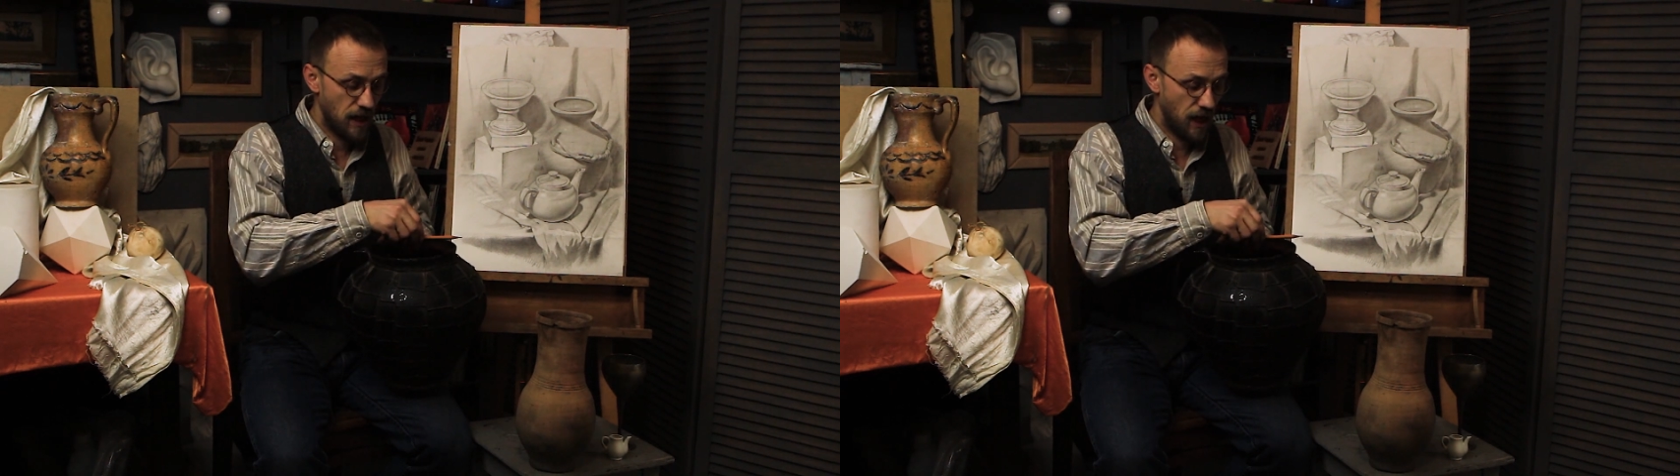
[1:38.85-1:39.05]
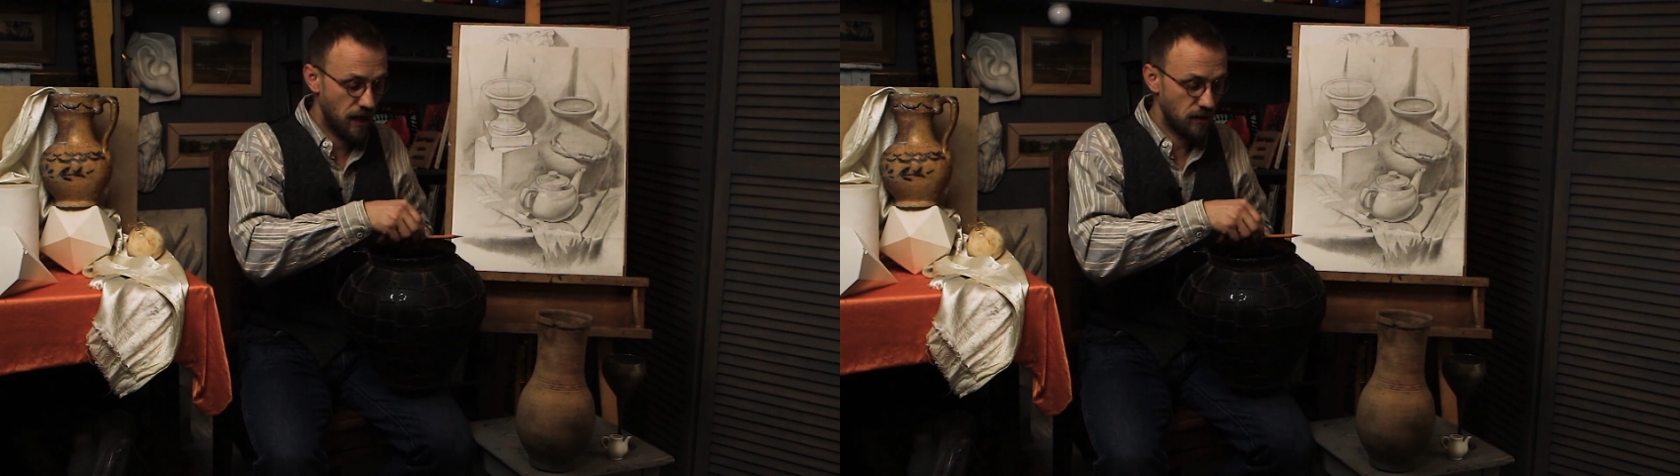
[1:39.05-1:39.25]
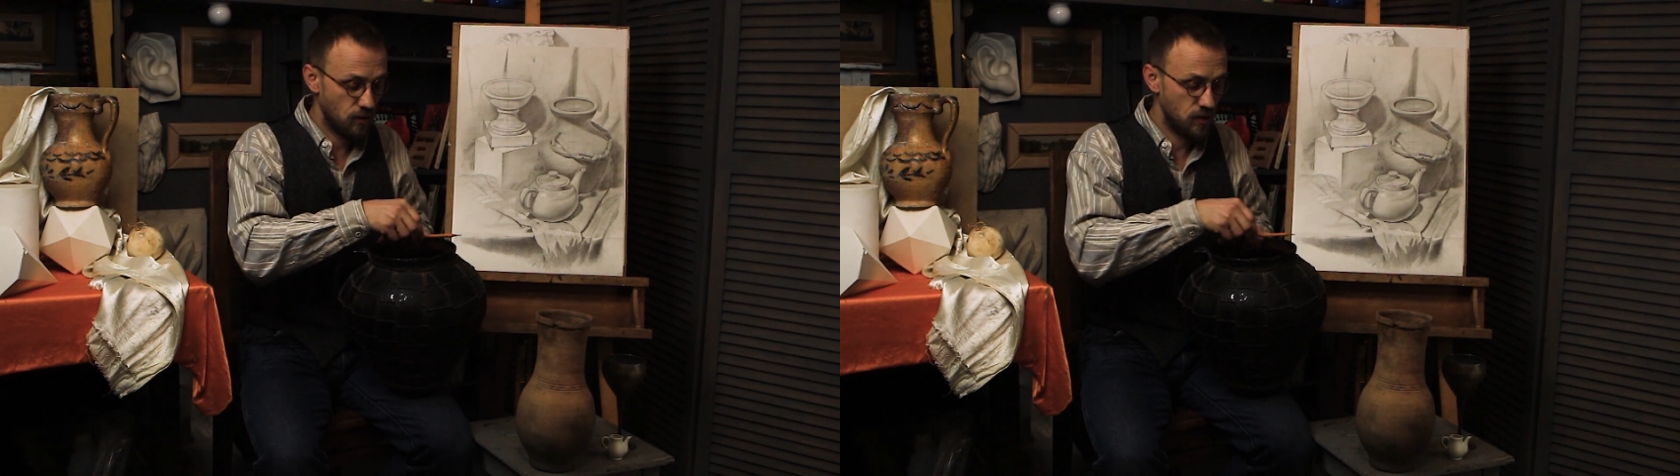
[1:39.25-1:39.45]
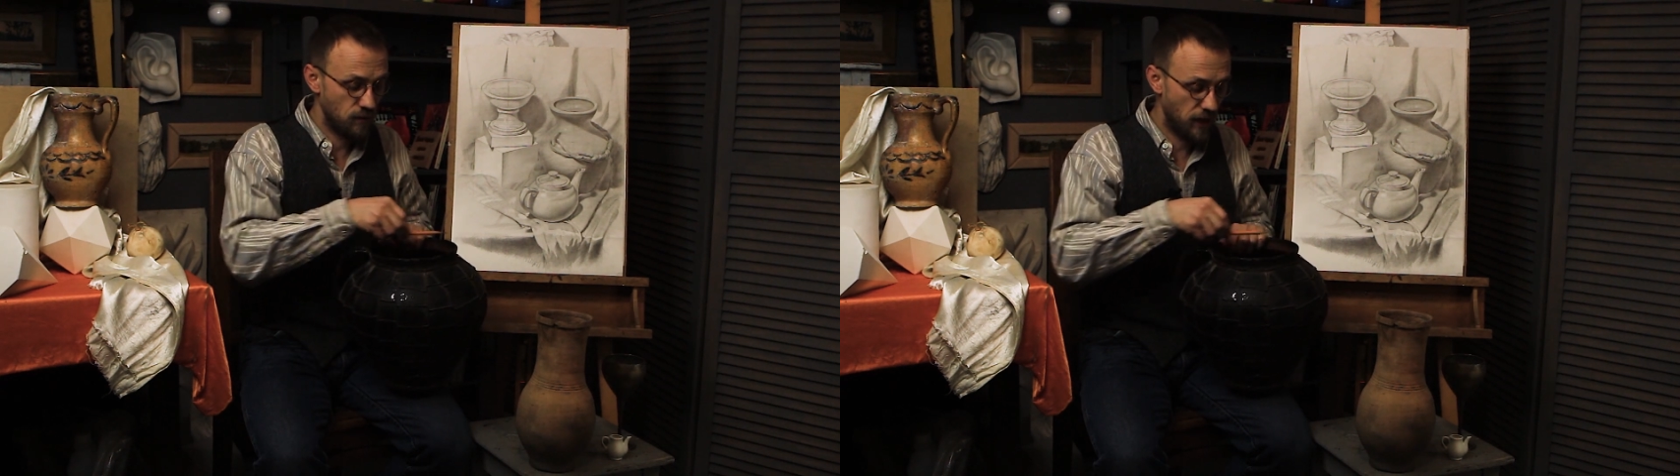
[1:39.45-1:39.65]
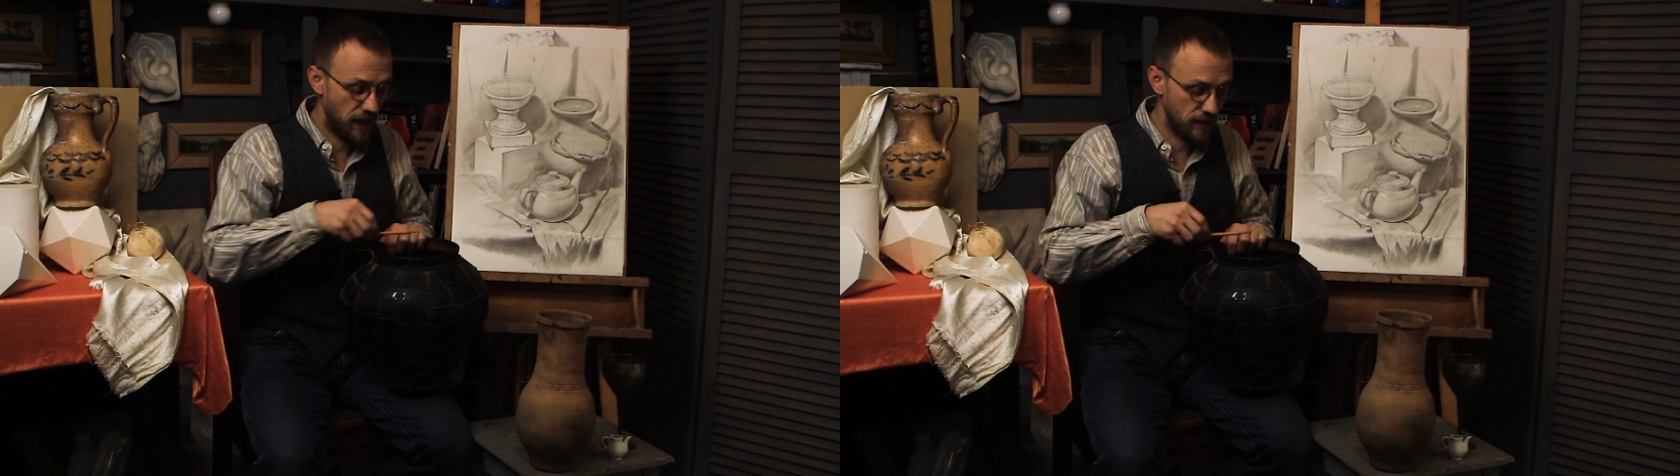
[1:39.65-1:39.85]
and you
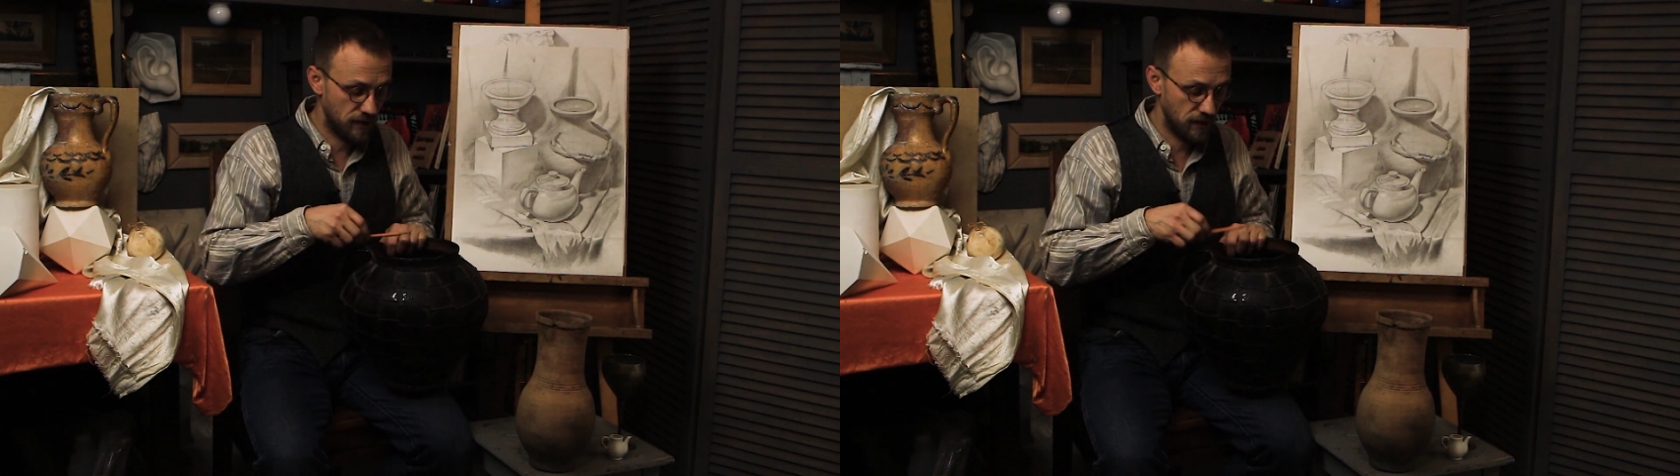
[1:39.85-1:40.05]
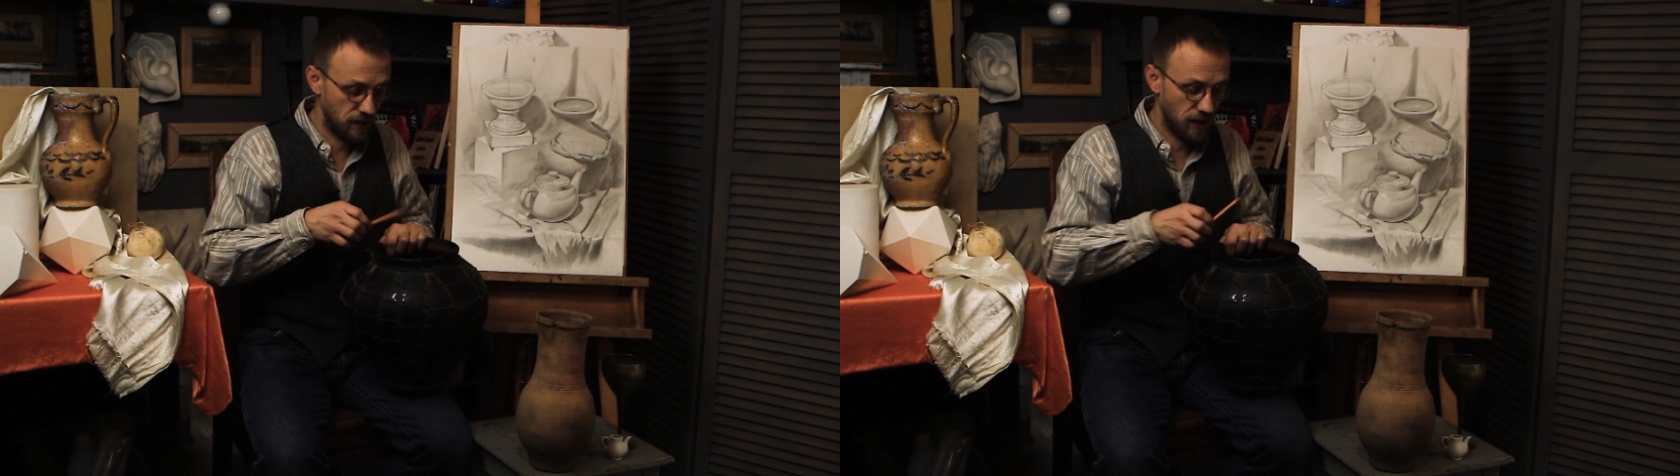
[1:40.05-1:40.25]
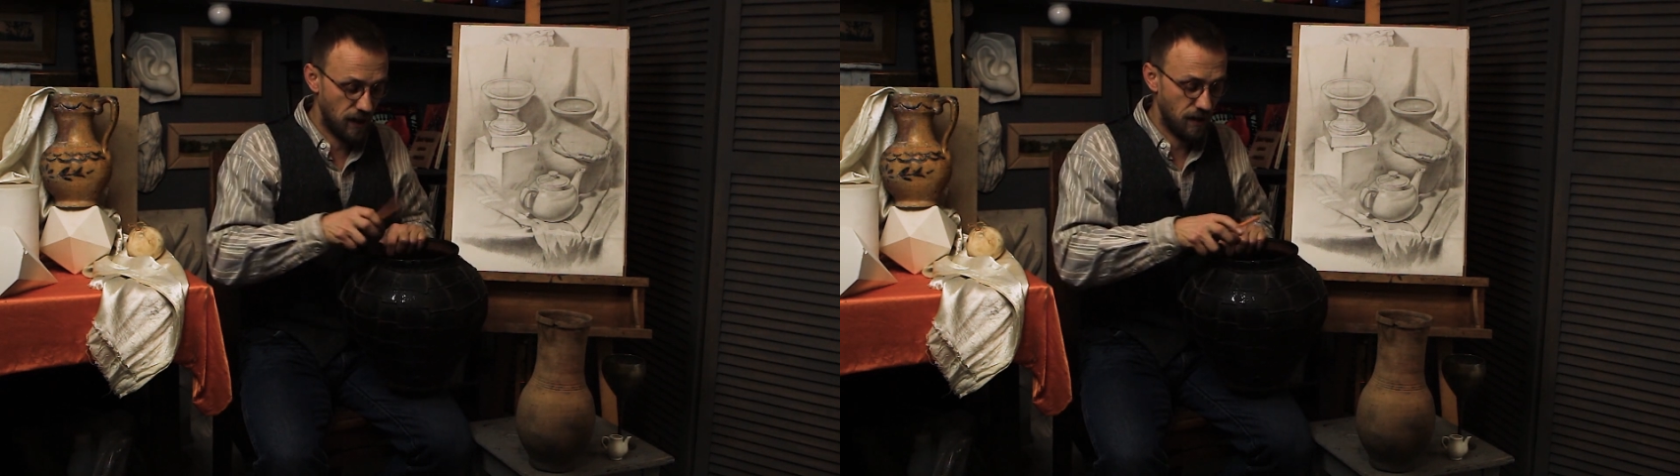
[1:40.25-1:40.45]
divide it